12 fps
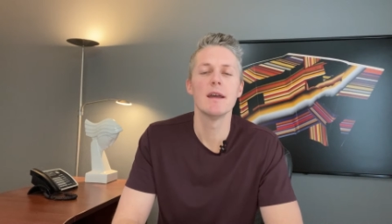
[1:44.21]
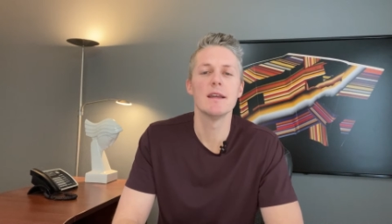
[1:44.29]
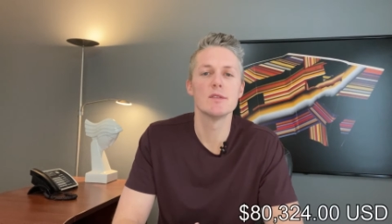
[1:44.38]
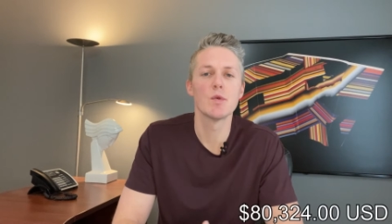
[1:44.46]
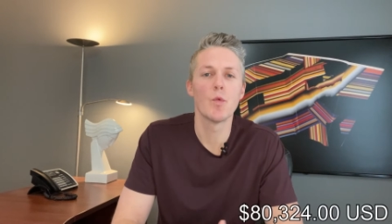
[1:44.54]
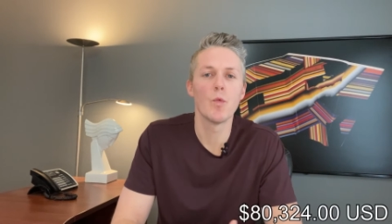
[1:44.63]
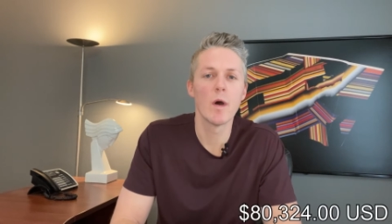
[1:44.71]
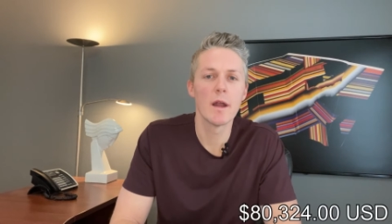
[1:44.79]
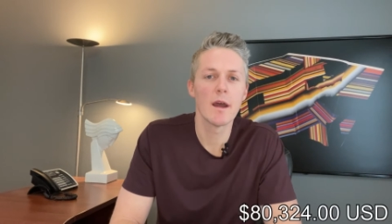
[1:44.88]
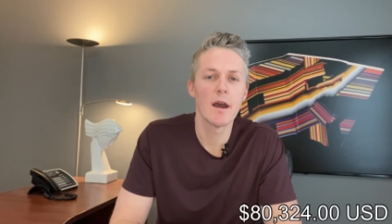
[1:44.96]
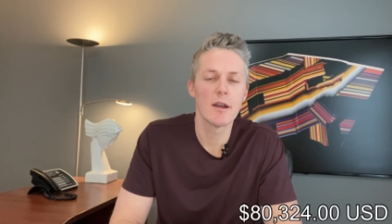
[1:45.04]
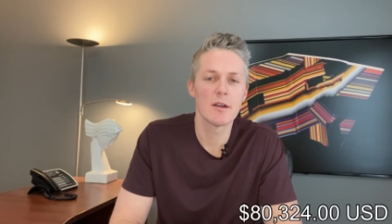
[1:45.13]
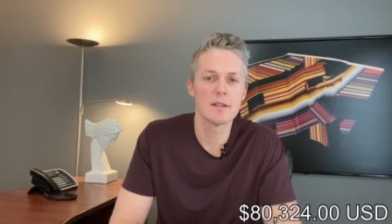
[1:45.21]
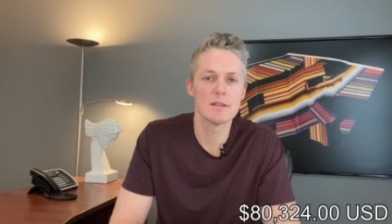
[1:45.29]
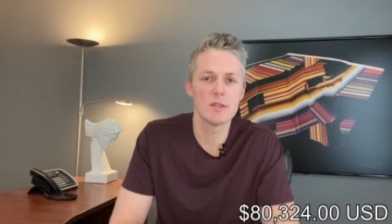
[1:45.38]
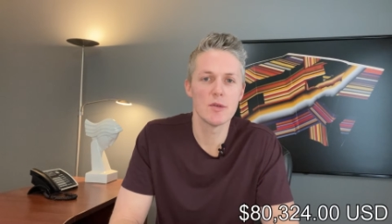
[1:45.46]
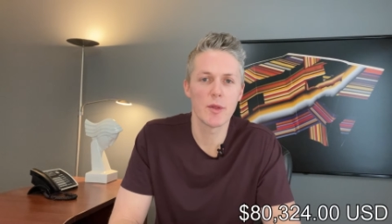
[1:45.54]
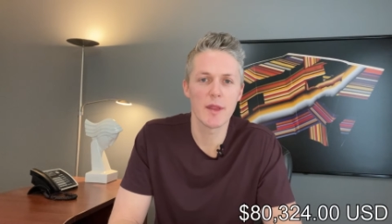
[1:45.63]
is
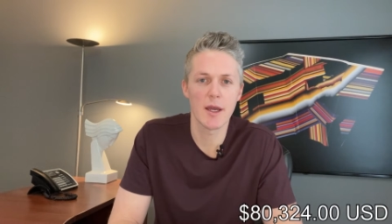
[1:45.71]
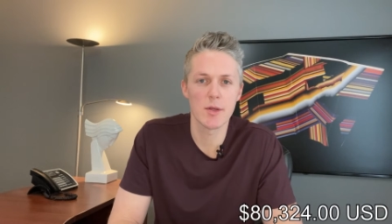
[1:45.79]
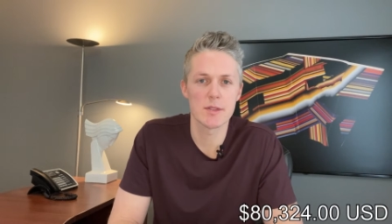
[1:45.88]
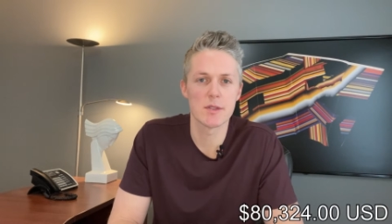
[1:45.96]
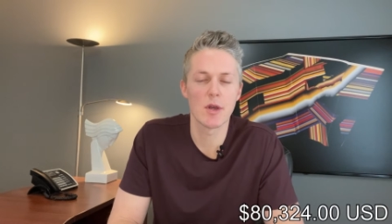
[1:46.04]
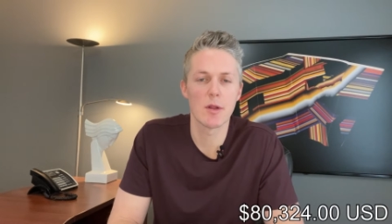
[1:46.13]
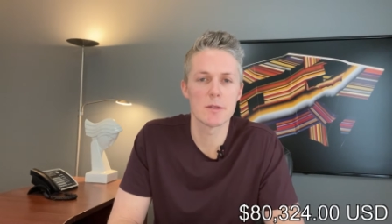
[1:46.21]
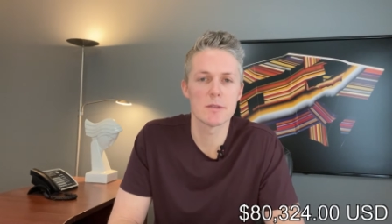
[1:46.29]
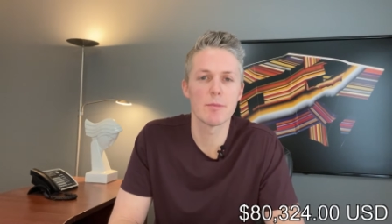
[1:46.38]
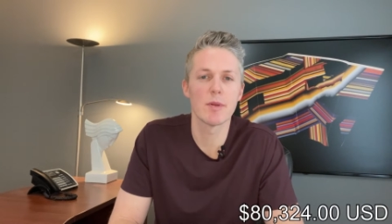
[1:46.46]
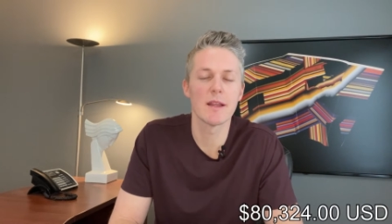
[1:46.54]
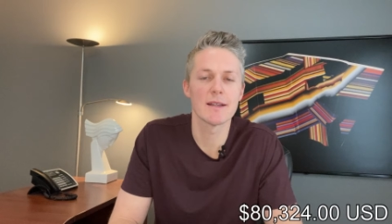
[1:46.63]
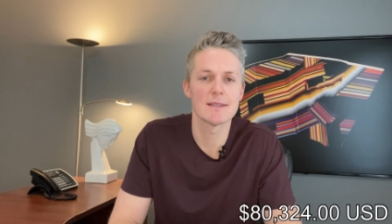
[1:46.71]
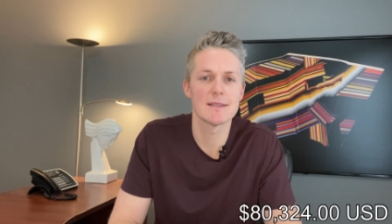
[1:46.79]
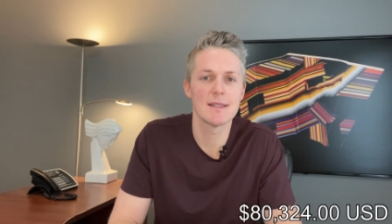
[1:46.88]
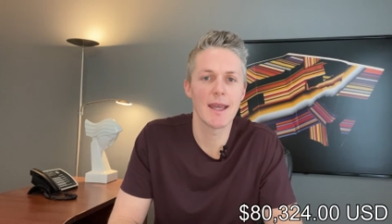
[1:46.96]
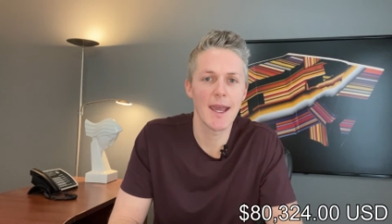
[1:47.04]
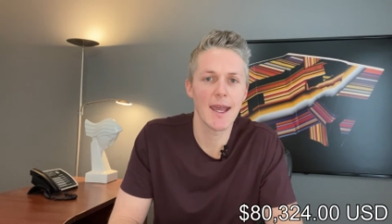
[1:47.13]
$102,000 plus
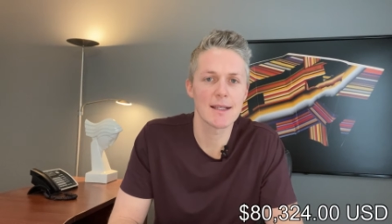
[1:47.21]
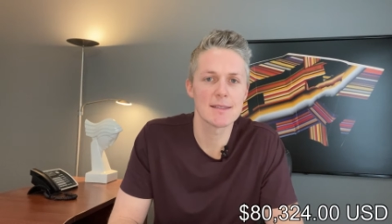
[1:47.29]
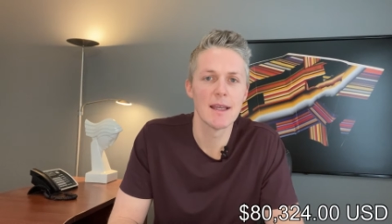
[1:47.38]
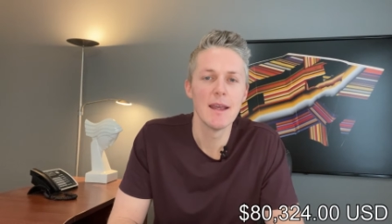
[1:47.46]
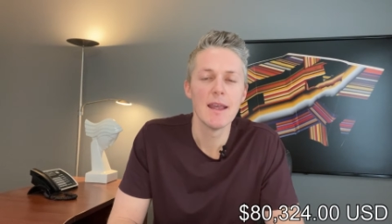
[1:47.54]
tax.